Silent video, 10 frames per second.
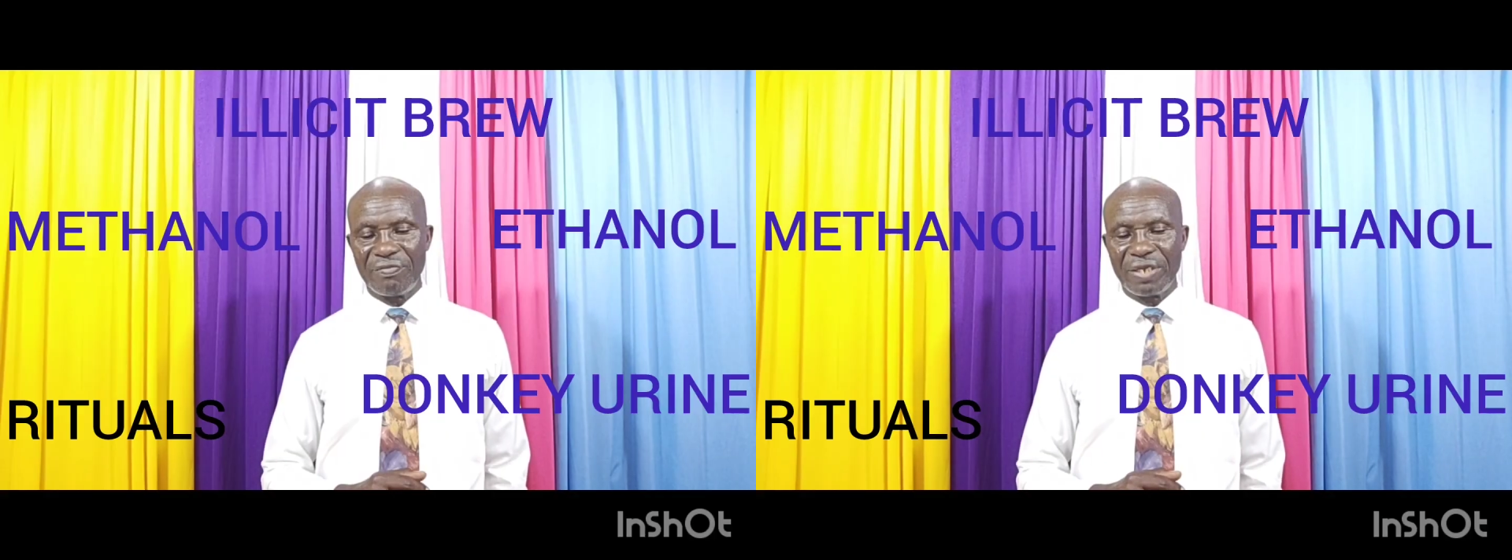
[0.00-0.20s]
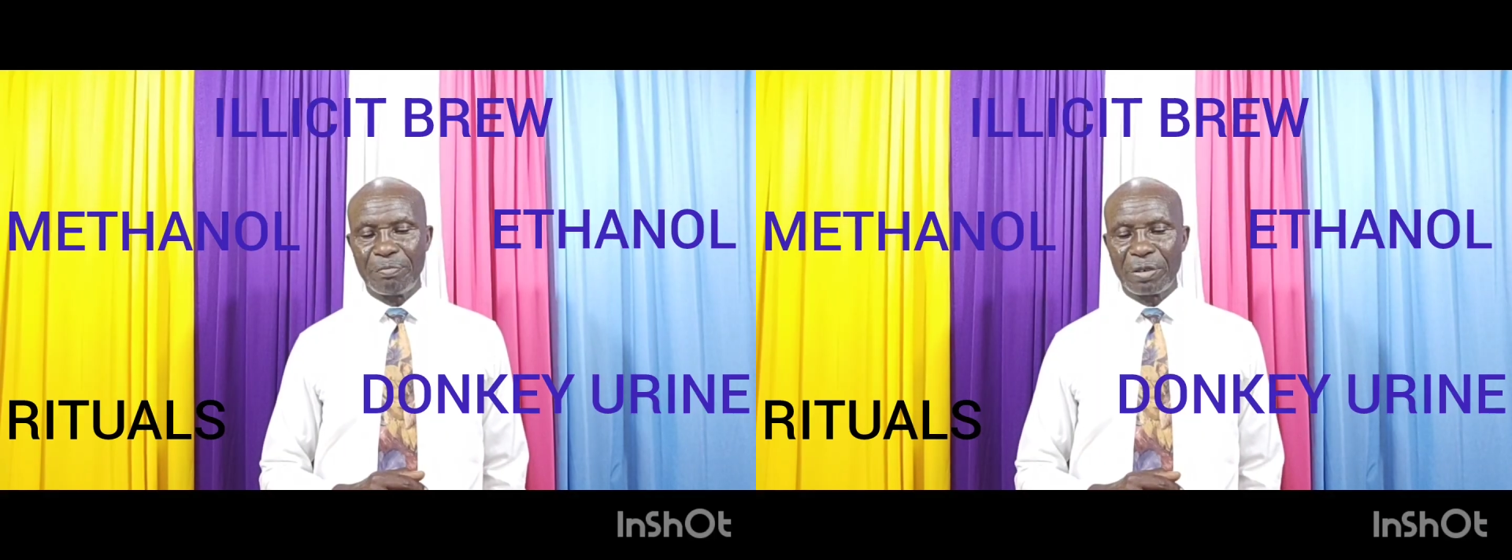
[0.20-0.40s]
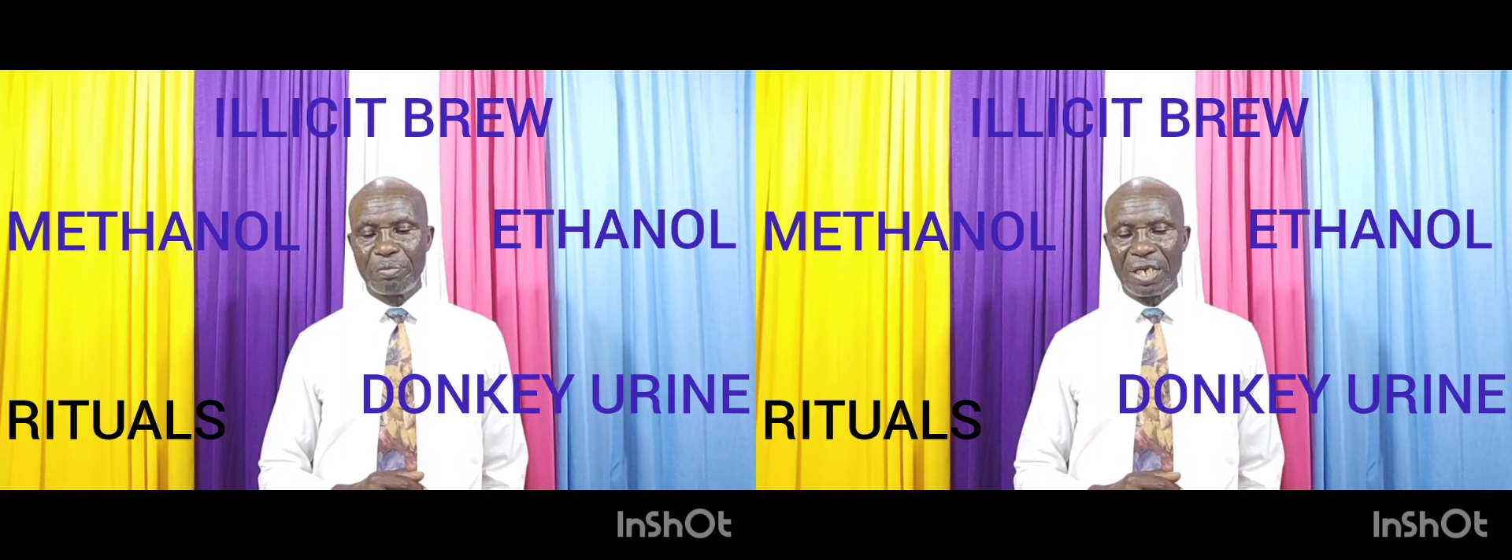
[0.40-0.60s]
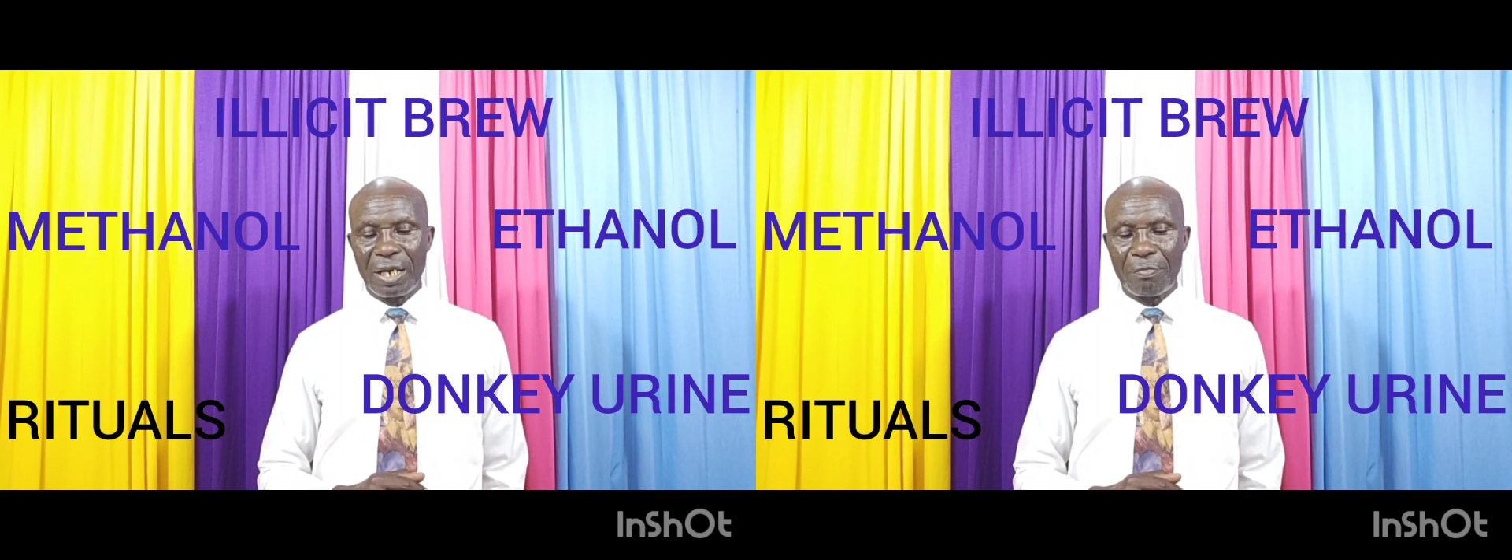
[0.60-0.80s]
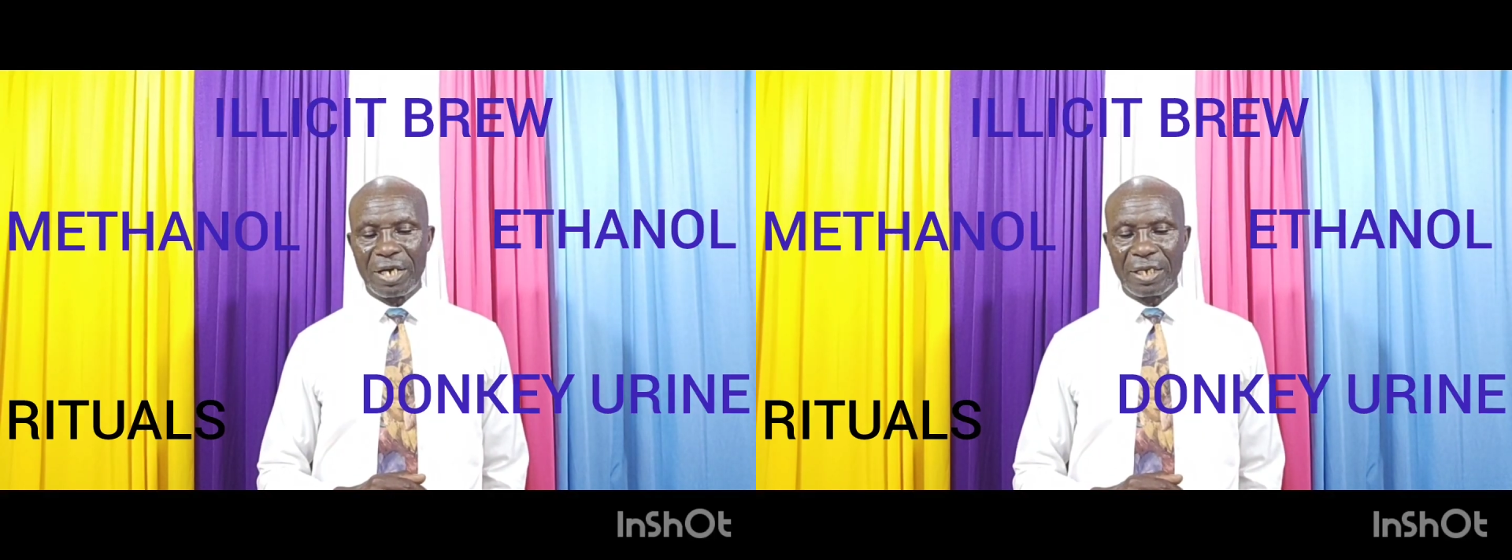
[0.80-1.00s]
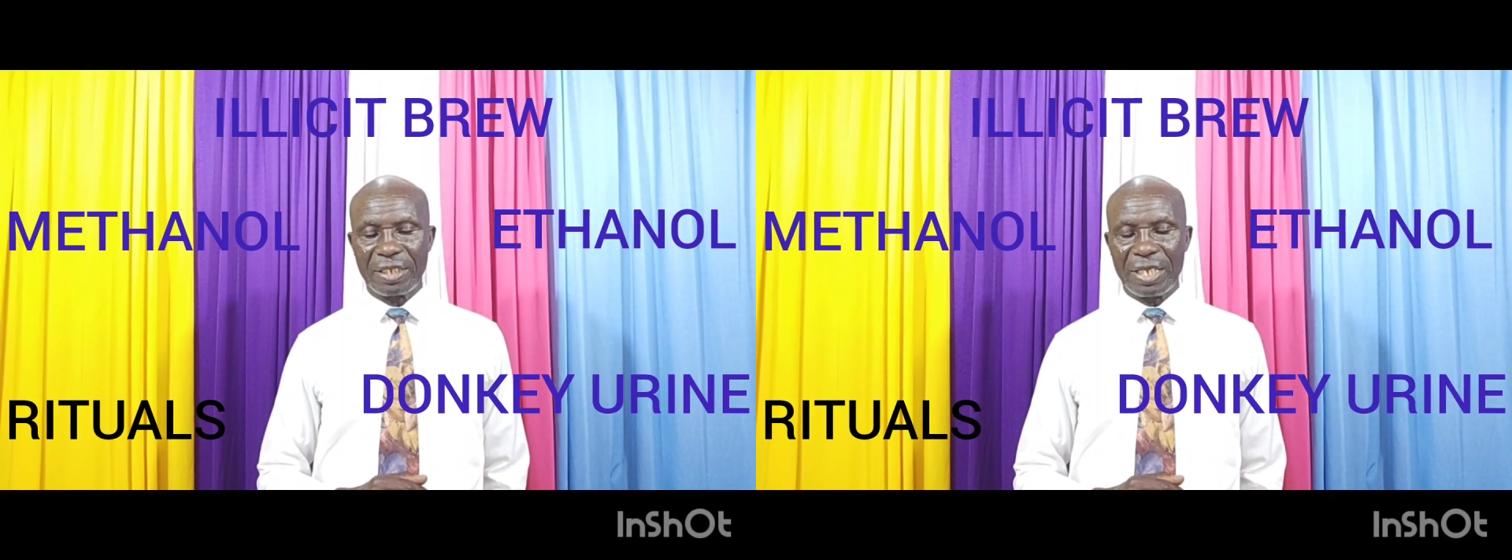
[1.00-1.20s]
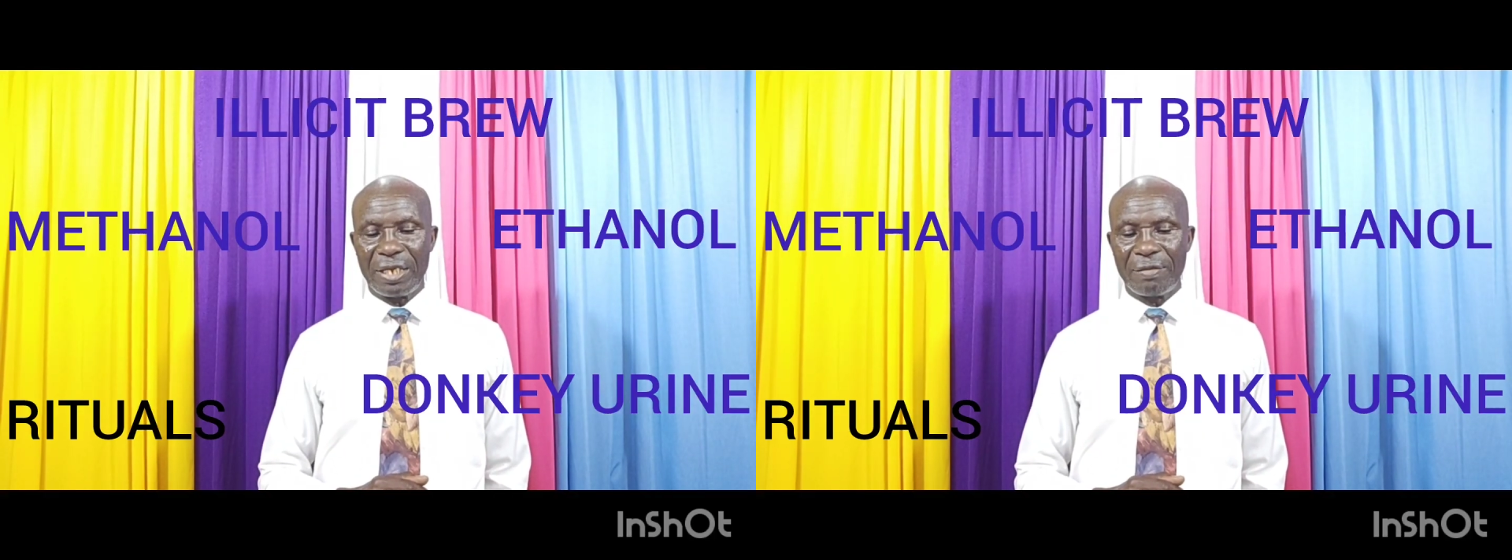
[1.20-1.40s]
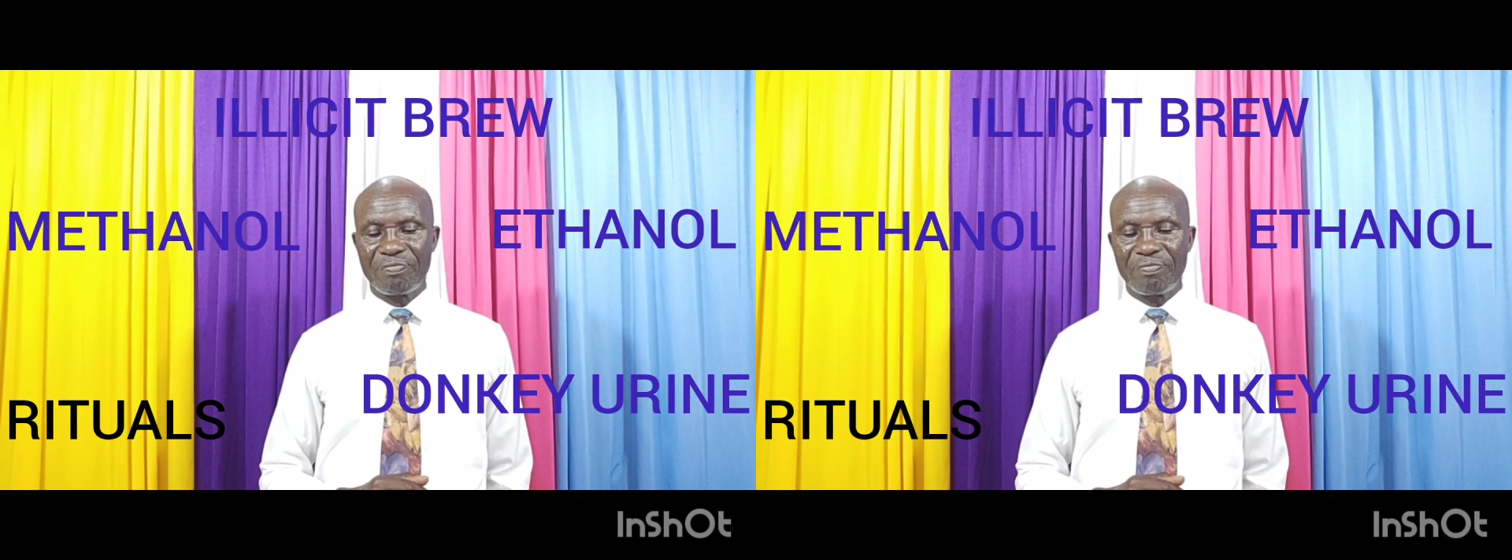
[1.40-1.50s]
very popular among the